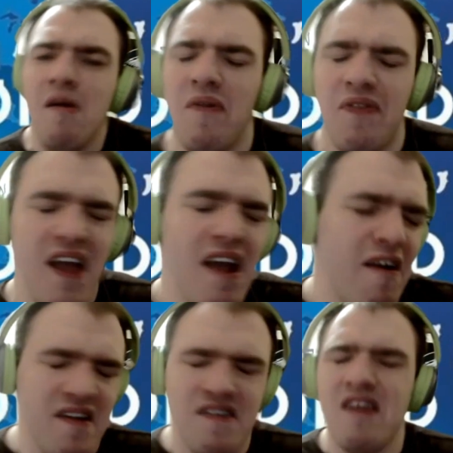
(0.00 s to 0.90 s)
but they
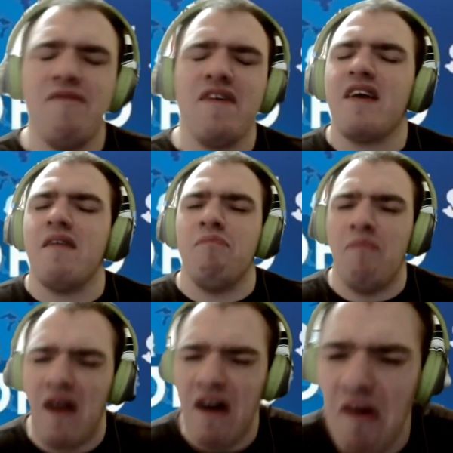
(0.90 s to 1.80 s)
are a team that can
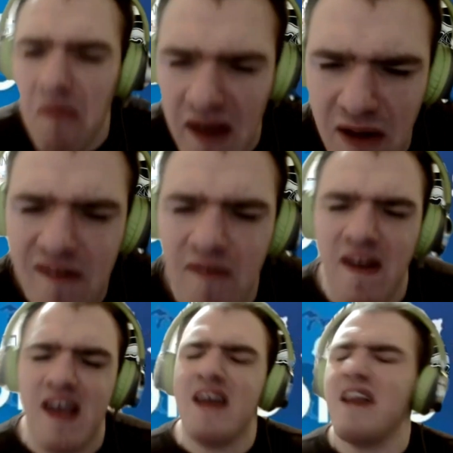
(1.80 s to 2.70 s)
barely
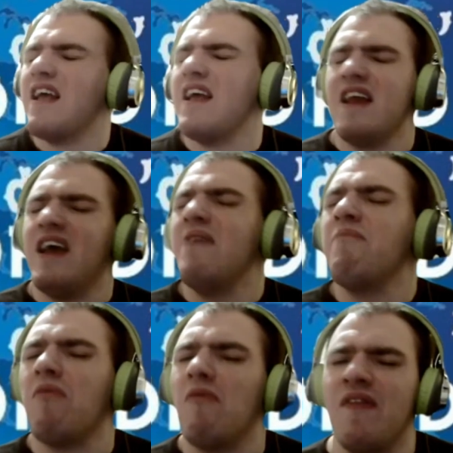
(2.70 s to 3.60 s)
usually hit in April,